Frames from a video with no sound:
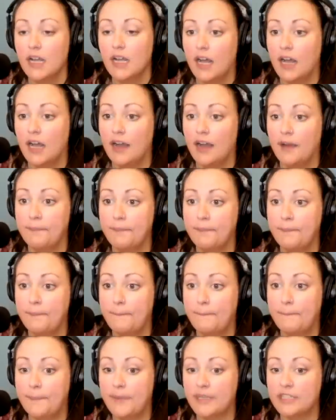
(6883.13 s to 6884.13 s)
Um huh.
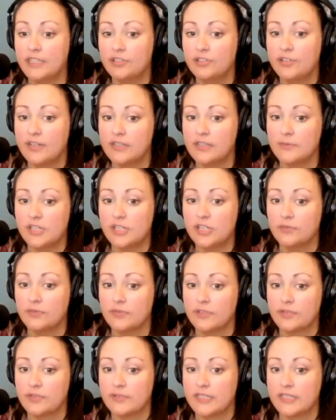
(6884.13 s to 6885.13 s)
but the
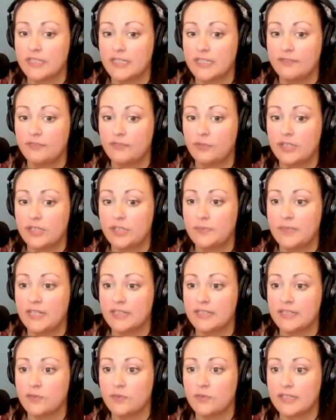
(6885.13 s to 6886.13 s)
transmission was received, which
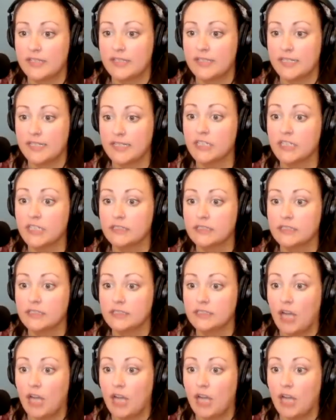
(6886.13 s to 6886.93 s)
means it was still